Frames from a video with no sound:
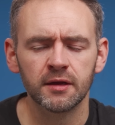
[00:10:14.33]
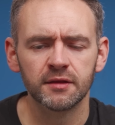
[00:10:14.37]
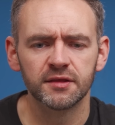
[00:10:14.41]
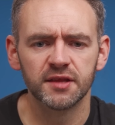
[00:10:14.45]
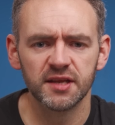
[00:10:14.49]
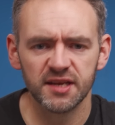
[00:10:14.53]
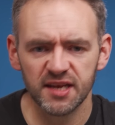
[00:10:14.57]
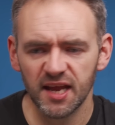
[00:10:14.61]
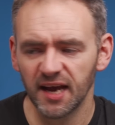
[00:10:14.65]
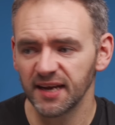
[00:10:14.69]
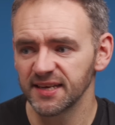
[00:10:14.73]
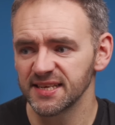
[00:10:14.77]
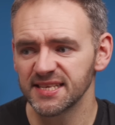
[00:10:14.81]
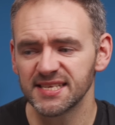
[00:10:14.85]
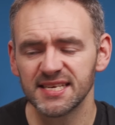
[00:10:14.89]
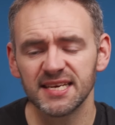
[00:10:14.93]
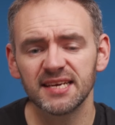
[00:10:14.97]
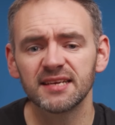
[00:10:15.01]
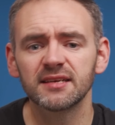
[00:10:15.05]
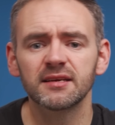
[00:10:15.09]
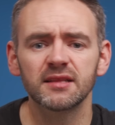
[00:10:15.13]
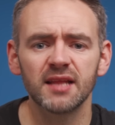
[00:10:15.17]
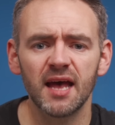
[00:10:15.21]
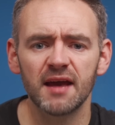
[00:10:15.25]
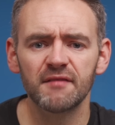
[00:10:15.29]
The
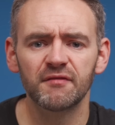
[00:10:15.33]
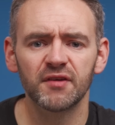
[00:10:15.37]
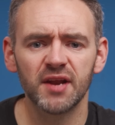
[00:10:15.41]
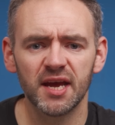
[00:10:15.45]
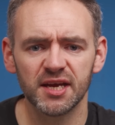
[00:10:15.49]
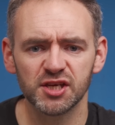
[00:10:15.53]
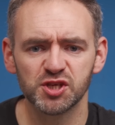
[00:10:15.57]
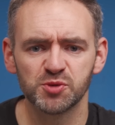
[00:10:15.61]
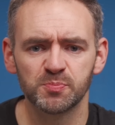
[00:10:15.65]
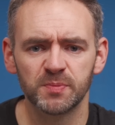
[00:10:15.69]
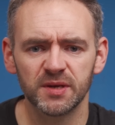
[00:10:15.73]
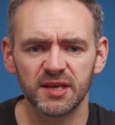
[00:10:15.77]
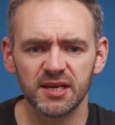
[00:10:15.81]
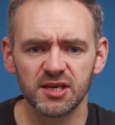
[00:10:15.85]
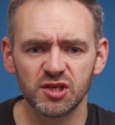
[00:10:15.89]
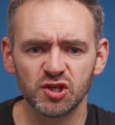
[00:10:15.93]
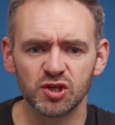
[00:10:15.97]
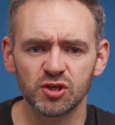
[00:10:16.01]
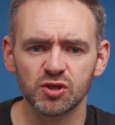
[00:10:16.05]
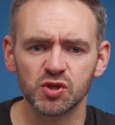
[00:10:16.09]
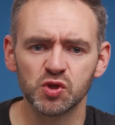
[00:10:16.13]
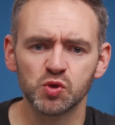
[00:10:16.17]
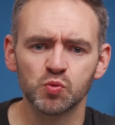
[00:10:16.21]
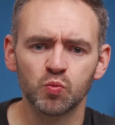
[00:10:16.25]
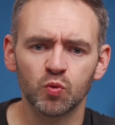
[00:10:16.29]
1911
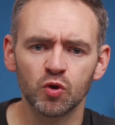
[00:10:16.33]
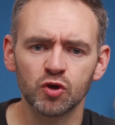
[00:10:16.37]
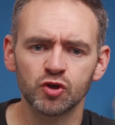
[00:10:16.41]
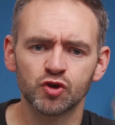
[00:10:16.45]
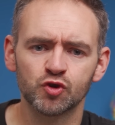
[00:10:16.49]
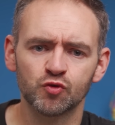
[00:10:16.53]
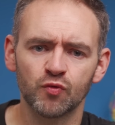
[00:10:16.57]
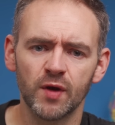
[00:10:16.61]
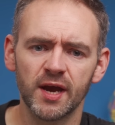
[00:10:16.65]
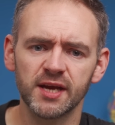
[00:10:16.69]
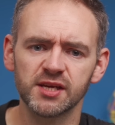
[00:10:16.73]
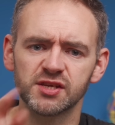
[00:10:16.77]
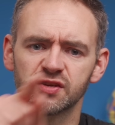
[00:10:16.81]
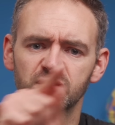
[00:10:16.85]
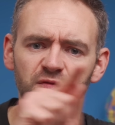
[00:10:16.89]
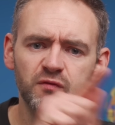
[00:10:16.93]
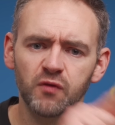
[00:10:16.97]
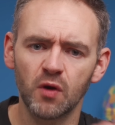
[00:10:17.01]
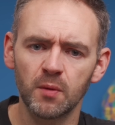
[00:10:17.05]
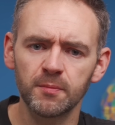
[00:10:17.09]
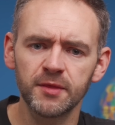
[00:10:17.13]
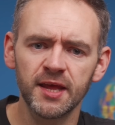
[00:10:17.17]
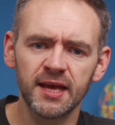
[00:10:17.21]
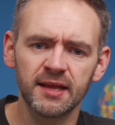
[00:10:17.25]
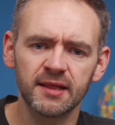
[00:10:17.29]
expeditions were treks
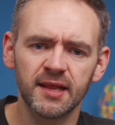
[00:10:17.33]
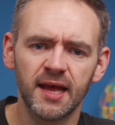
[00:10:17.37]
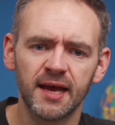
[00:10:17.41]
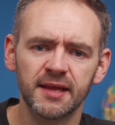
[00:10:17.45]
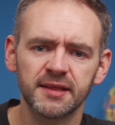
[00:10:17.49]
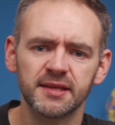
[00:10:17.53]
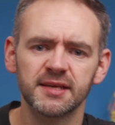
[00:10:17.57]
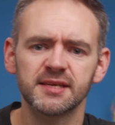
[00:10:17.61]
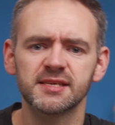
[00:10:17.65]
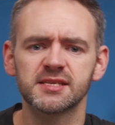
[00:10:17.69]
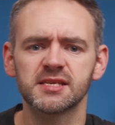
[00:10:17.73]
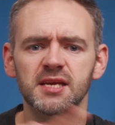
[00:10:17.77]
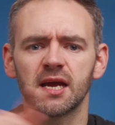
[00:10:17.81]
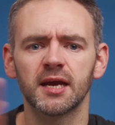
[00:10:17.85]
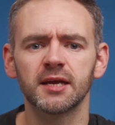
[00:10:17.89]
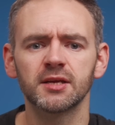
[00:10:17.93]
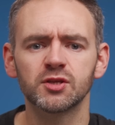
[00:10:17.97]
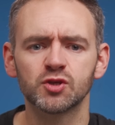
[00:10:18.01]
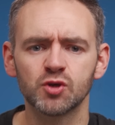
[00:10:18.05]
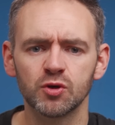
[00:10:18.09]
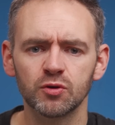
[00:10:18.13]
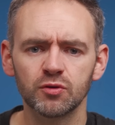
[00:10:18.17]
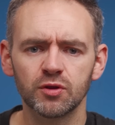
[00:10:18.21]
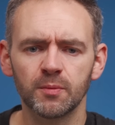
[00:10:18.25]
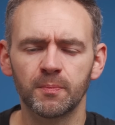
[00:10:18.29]
from their landing site
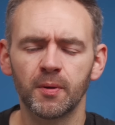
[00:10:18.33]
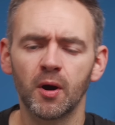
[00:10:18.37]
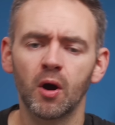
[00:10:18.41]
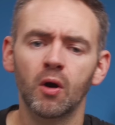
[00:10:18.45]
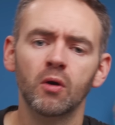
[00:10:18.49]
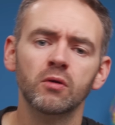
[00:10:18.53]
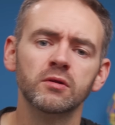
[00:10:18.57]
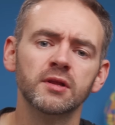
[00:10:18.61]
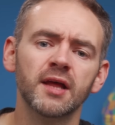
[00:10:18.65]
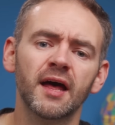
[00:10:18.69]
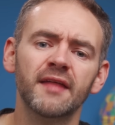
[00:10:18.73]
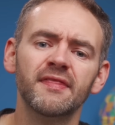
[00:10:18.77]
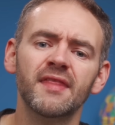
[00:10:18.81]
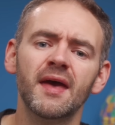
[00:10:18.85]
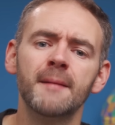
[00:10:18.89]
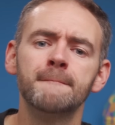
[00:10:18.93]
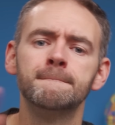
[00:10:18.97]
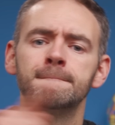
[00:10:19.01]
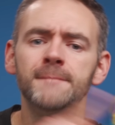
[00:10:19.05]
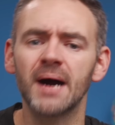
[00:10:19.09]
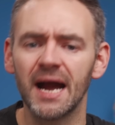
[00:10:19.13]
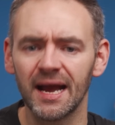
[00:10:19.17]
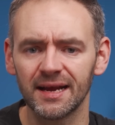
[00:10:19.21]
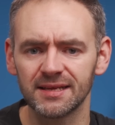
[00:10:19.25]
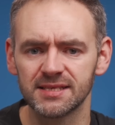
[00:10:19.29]
to the pole and then
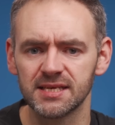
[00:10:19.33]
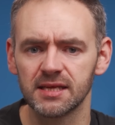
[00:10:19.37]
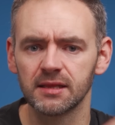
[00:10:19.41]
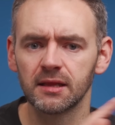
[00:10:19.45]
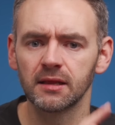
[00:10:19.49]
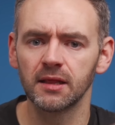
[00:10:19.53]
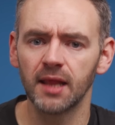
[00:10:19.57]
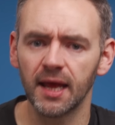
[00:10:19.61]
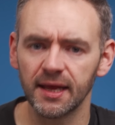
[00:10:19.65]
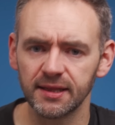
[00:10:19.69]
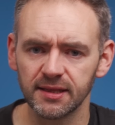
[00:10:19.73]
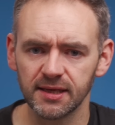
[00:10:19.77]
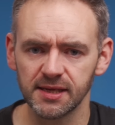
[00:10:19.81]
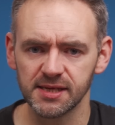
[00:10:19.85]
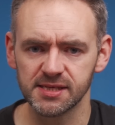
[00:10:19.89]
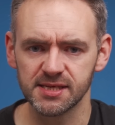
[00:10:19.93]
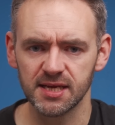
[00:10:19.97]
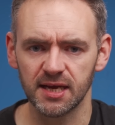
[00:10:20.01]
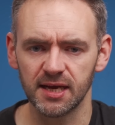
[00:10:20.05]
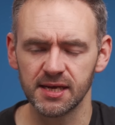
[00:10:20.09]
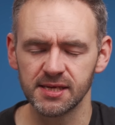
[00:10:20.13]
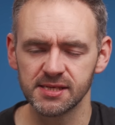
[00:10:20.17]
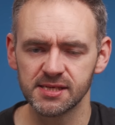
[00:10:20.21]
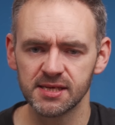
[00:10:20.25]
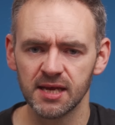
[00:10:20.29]
back to the landing
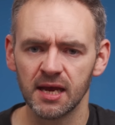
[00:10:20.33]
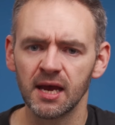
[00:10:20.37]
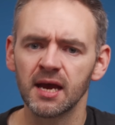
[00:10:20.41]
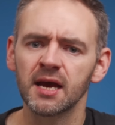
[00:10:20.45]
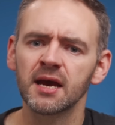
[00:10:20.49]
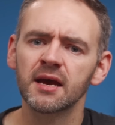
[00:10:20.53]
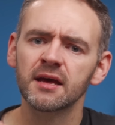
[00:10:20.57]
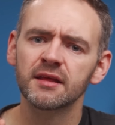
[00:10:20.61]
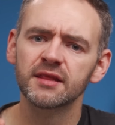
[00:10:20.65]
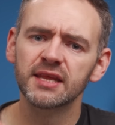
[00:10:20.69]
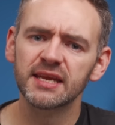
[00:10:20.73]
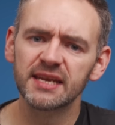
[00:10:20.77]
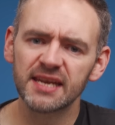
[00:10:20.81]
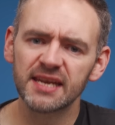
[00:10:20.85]
sites. The